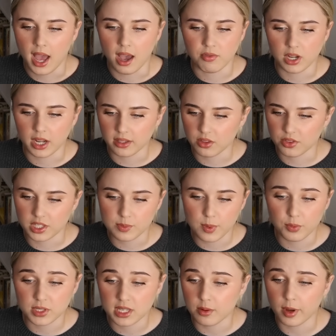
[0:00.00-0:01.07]
I haven't liked the things
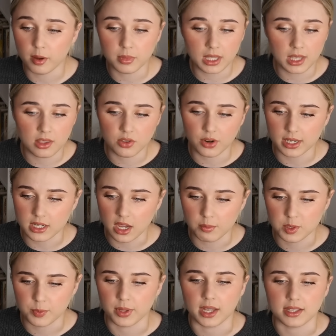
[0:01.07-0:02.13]
people said about me either at
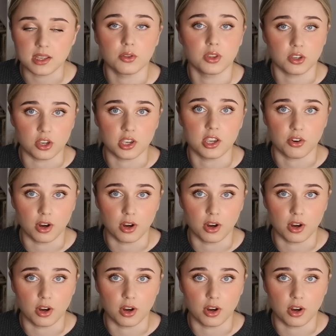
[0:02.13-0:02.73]
times, but that's how the cookie